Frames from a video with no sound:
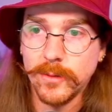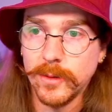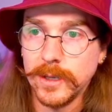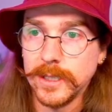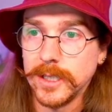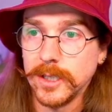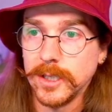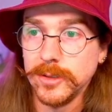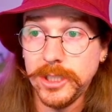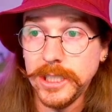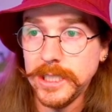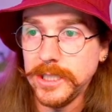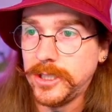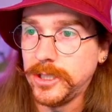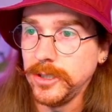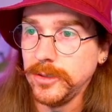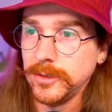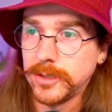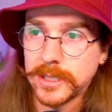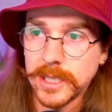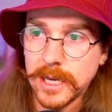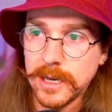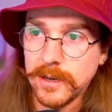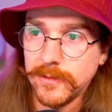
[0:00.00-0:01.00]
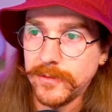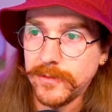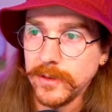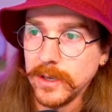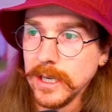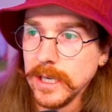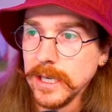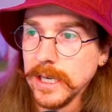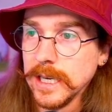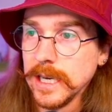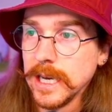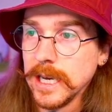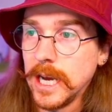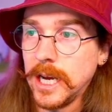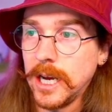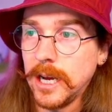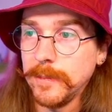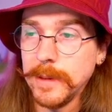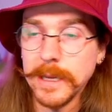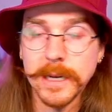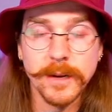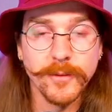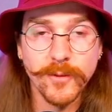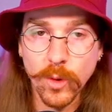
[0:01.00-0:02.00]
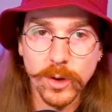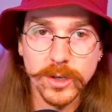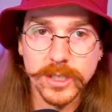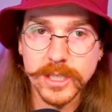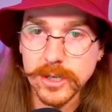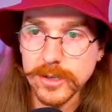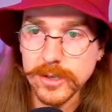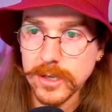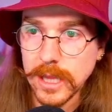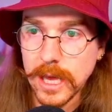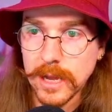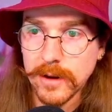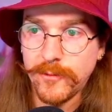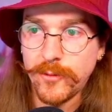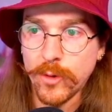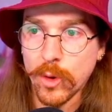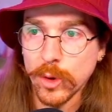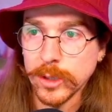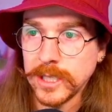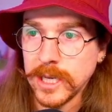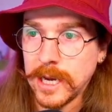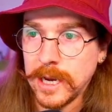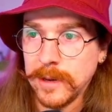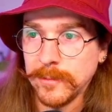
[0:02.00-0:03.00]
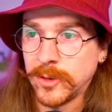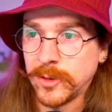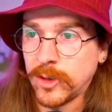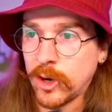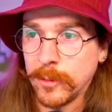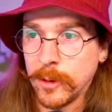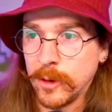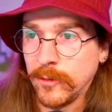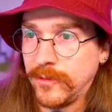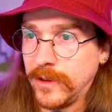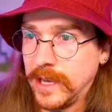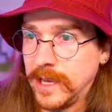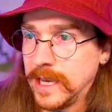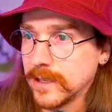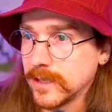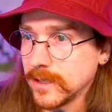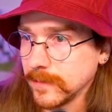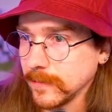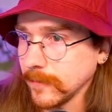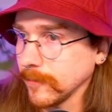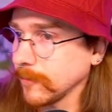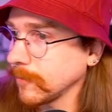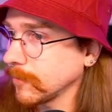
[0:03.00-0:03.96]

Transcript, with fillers: window, G2 stuff. Um, and of course, there's a lot of four time Turbo fans.